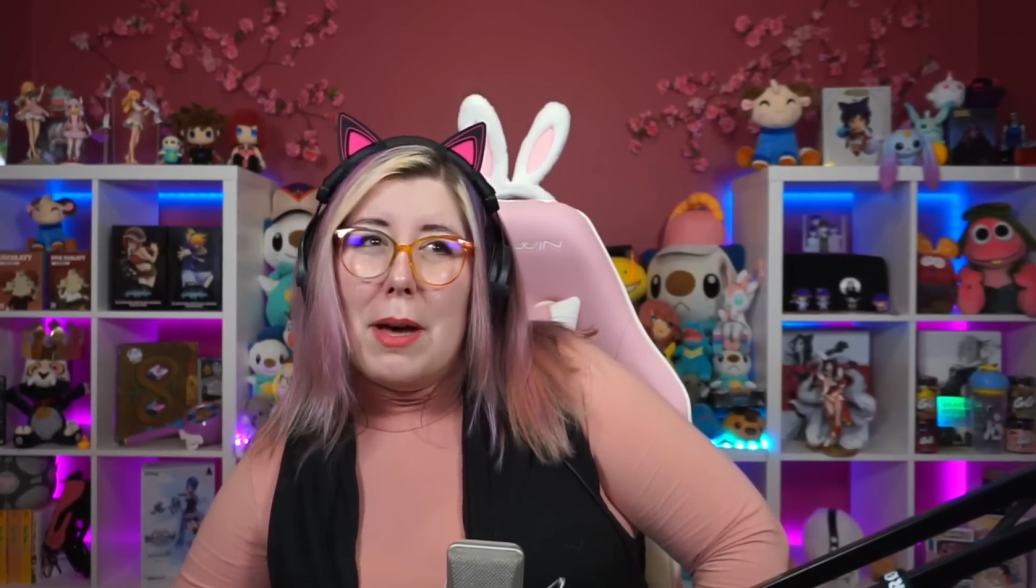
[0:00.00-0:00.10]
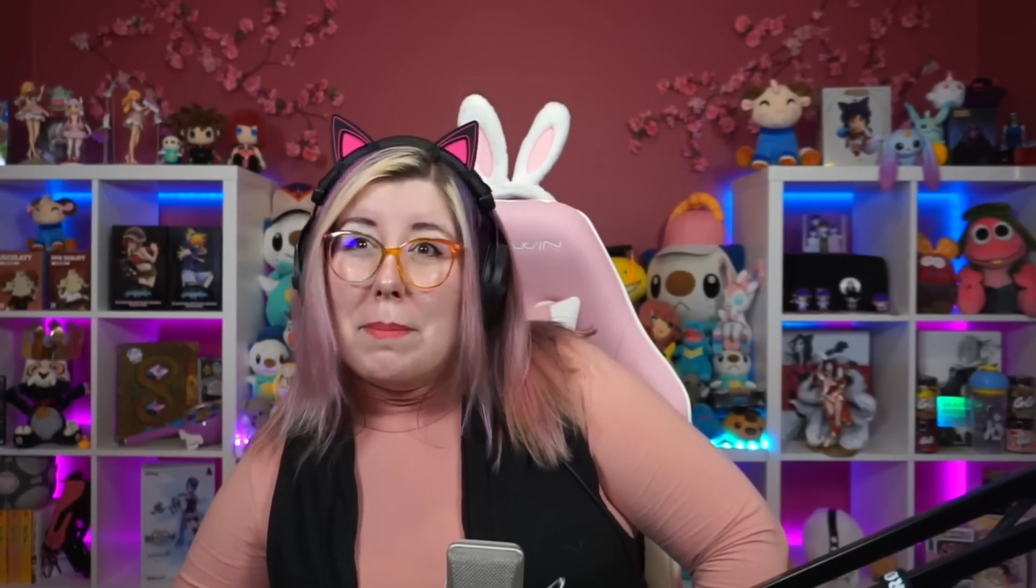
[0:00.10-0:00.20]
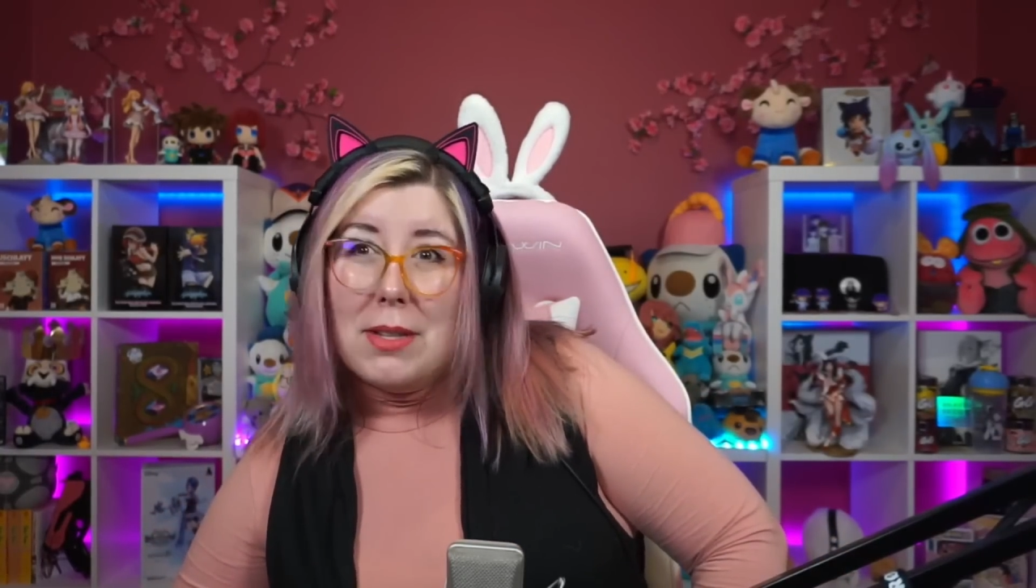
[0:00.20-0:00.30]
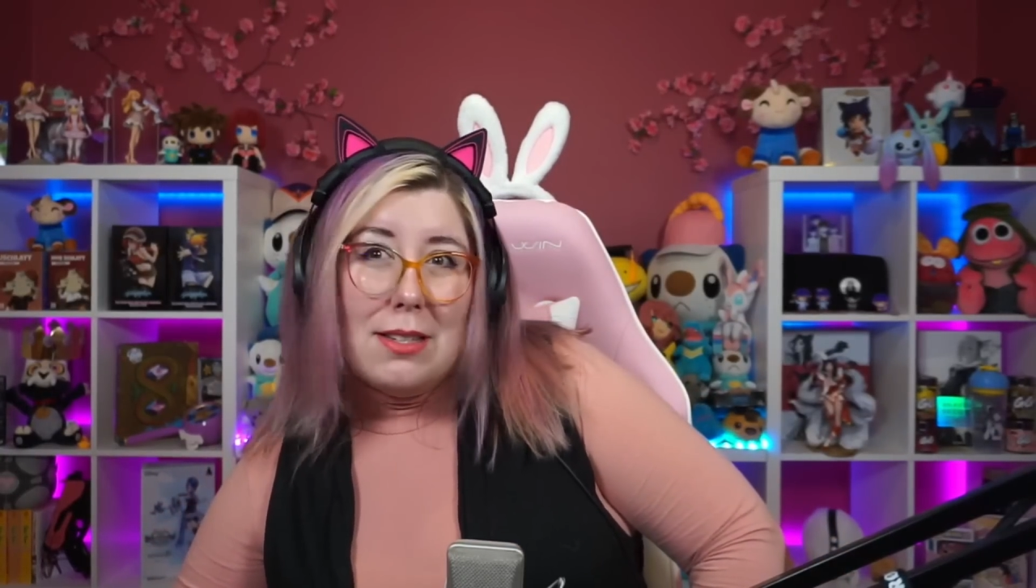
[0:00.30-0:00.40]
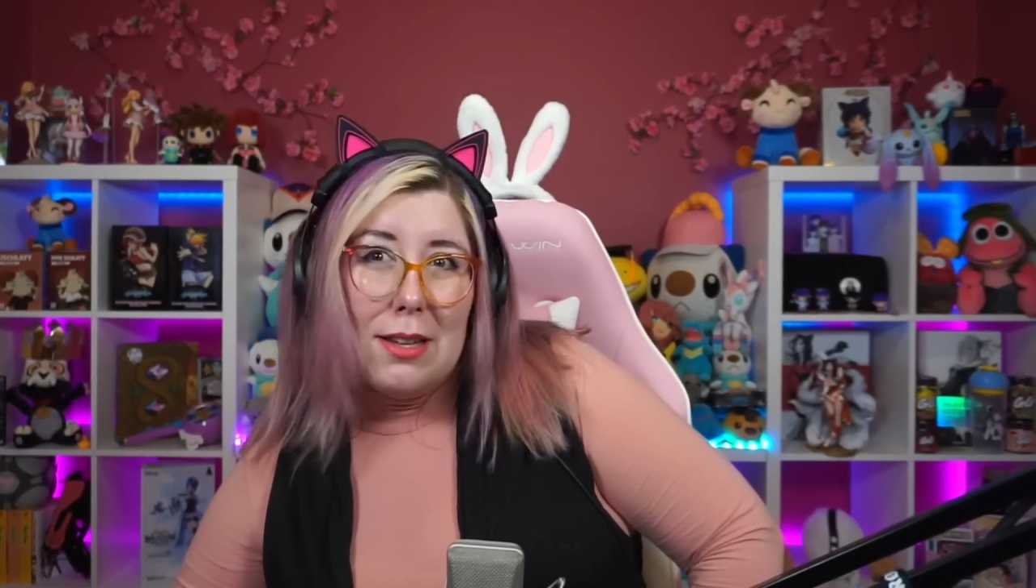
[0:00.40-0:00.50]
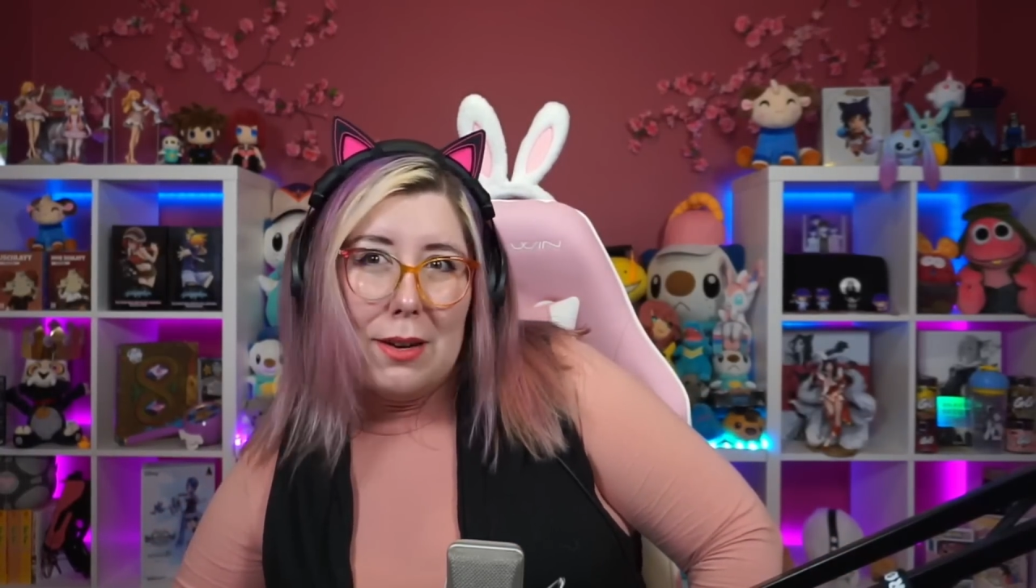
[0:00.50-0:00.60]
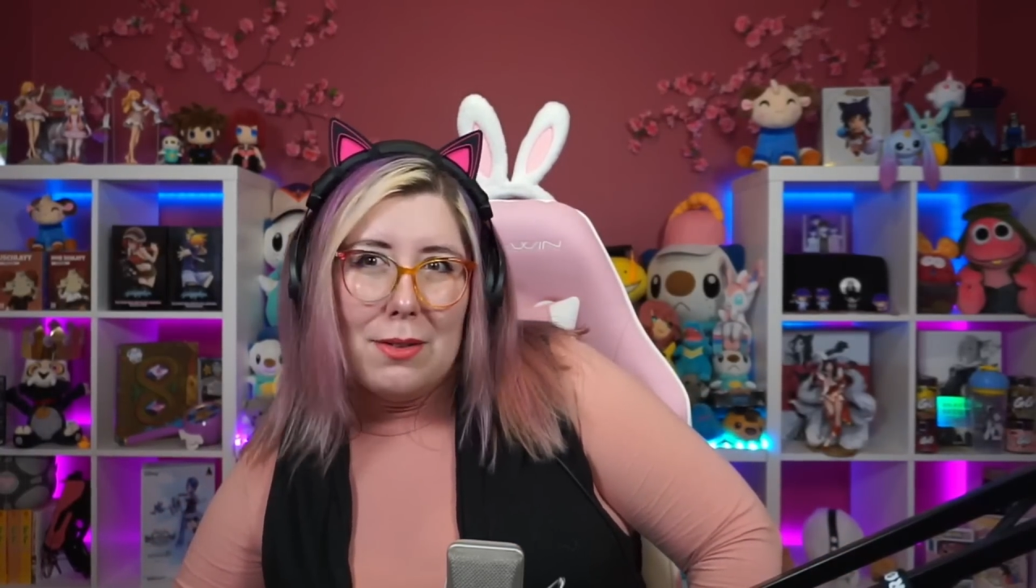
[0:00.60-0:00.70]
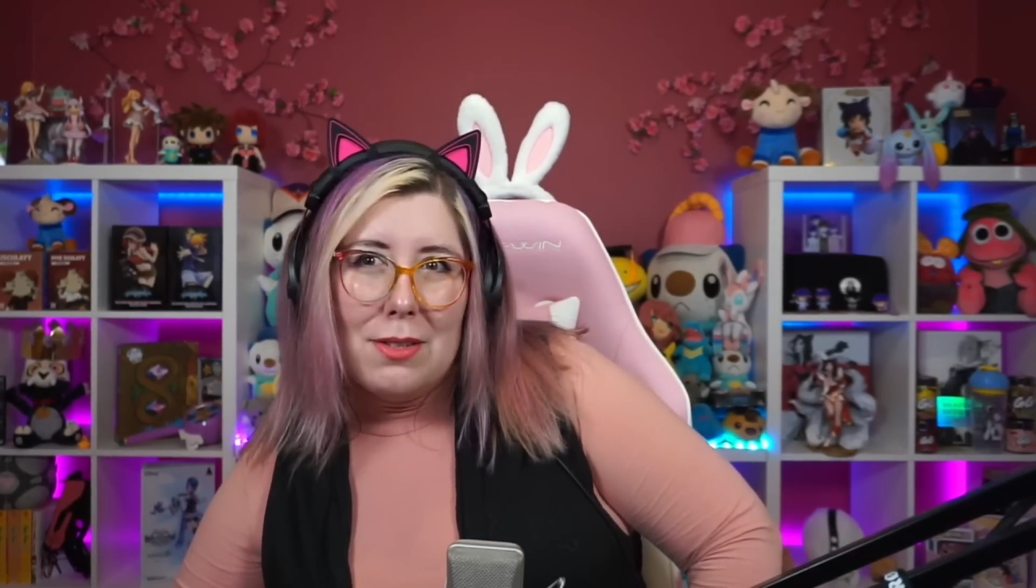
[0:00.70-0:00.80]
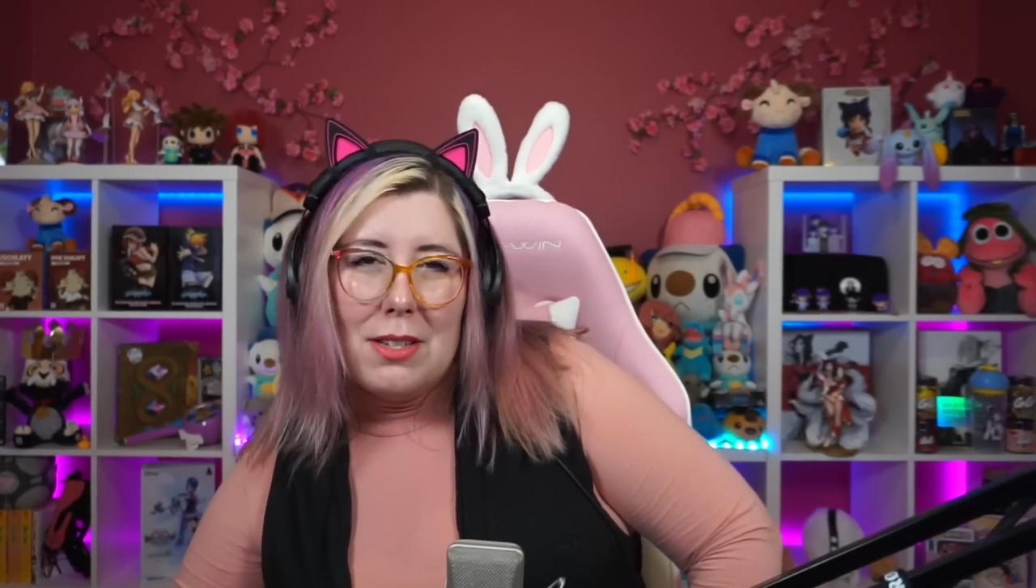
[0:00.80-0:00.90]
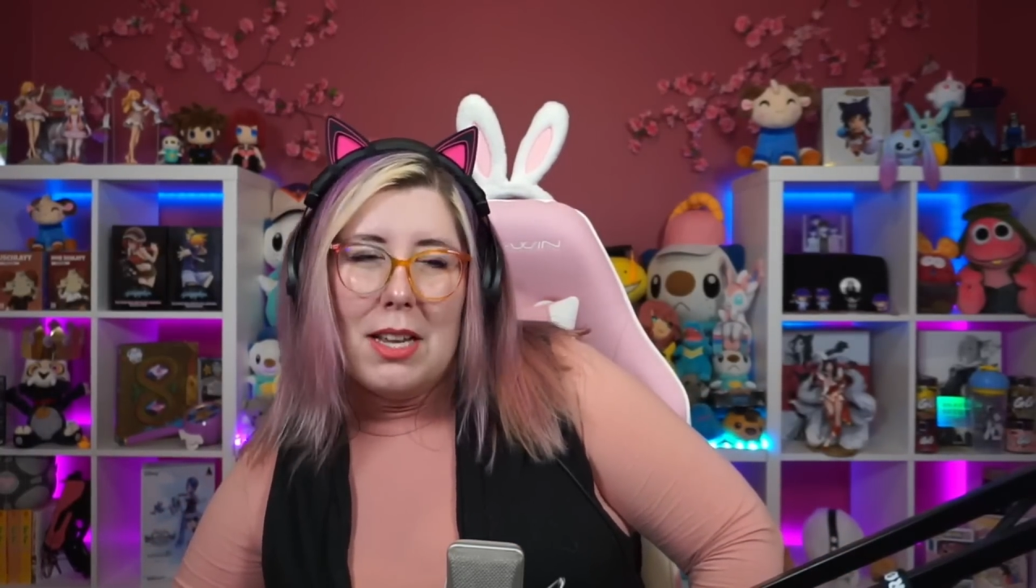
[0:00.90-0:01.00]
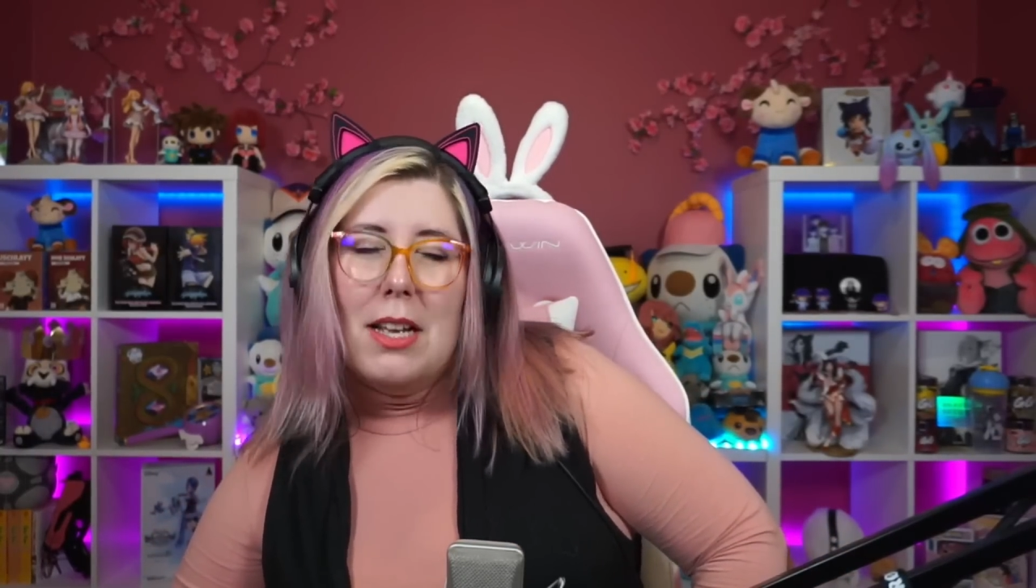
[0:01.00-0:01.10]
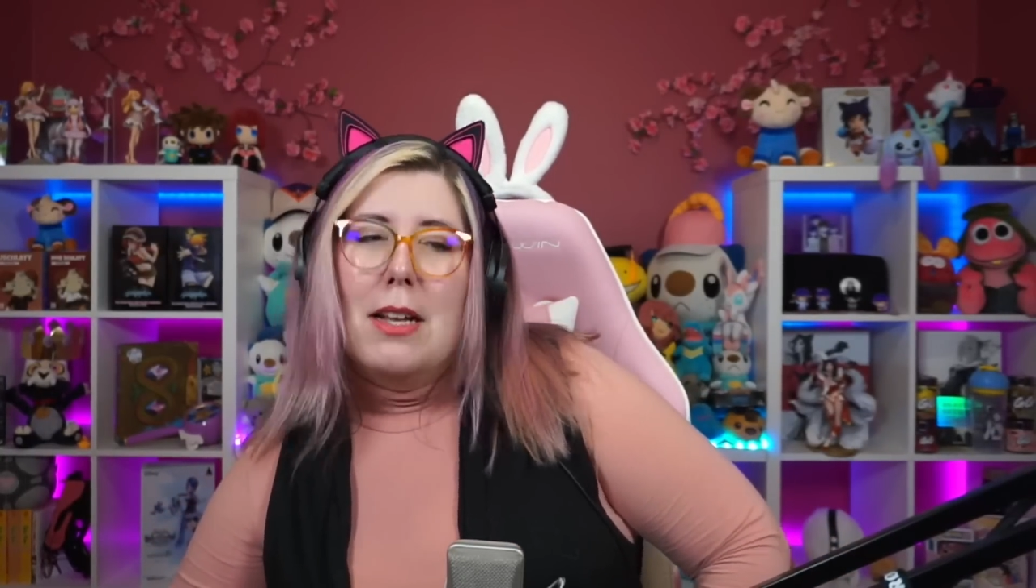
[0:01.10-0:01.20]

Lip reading: episodes.